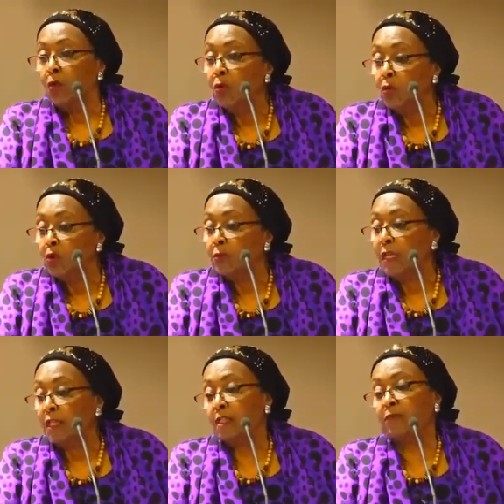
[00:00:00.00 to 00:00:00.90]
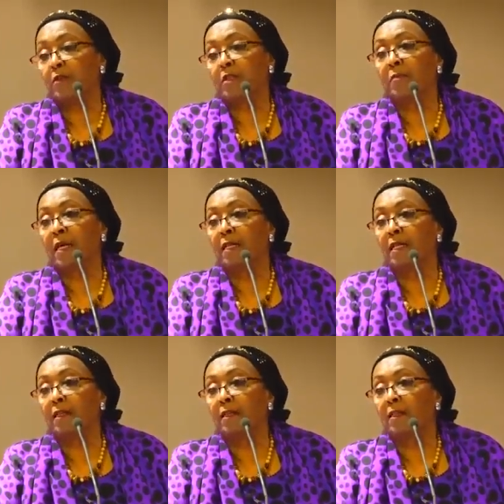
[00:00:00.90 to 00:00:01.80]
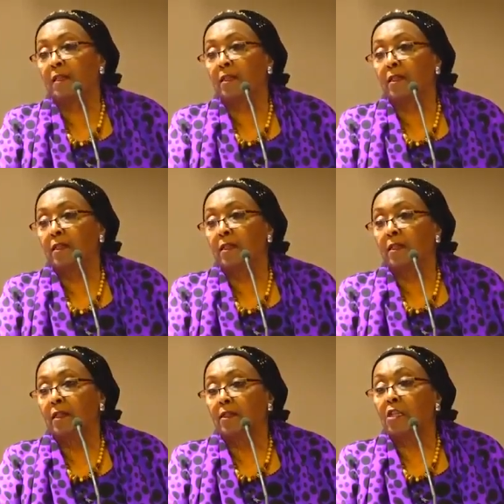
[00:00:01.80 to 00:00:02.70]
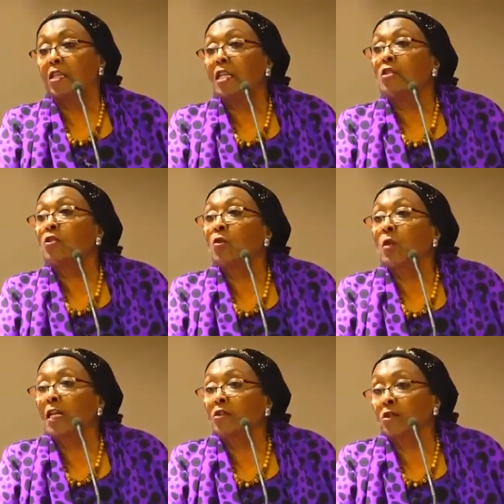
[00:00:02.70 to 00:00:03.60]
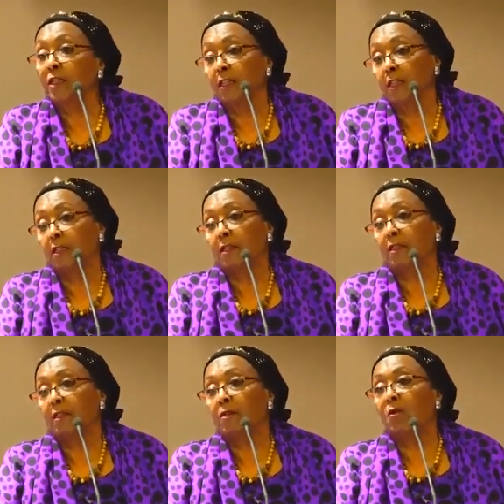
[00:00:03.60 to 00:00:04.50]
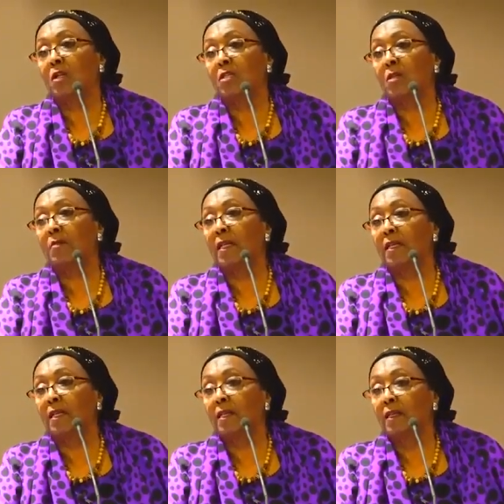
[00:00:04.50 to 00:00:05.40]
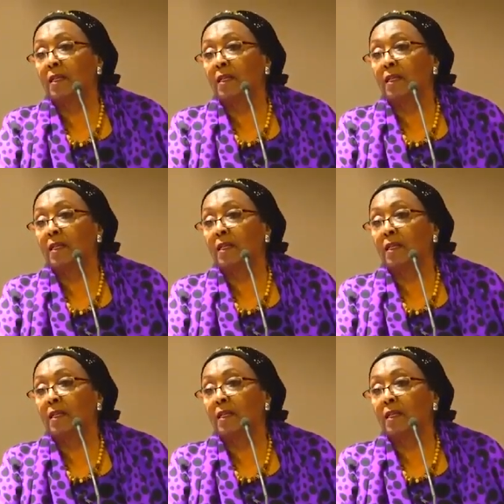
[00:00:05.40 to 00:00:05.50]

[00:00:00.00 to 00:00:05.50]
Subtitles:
Who speaks for Somalia? There is no country known as Somalia.